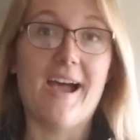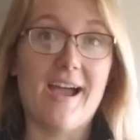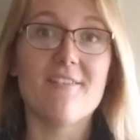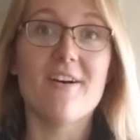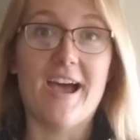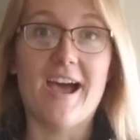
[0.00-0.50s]

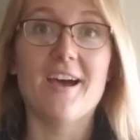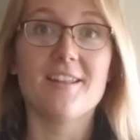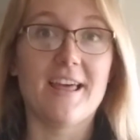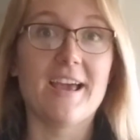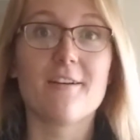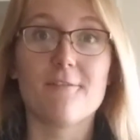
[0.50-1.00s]
I've had
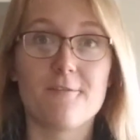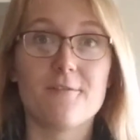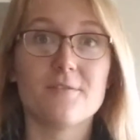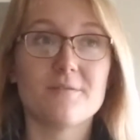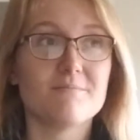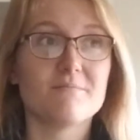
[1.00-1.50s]

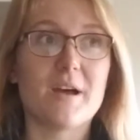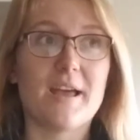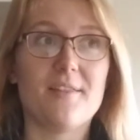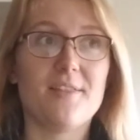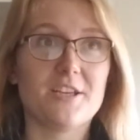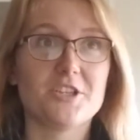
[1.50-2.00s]

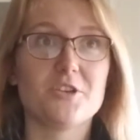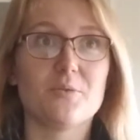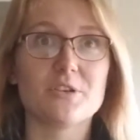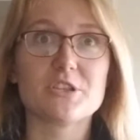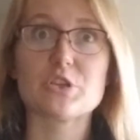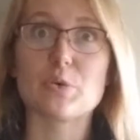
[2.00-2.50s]
I think she
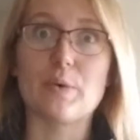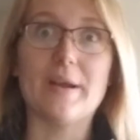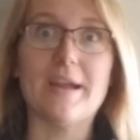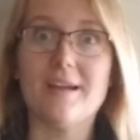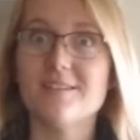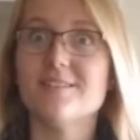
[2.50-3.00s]
was
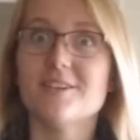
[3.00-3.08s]
3